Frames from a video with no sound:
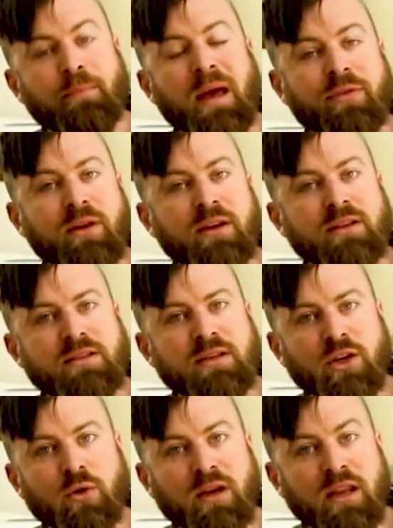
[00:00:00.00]
method is
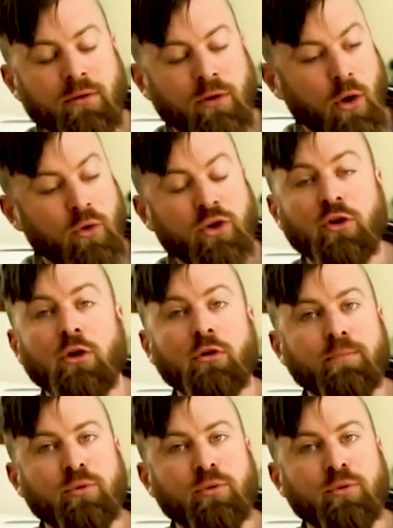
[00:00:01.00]
you can either own your own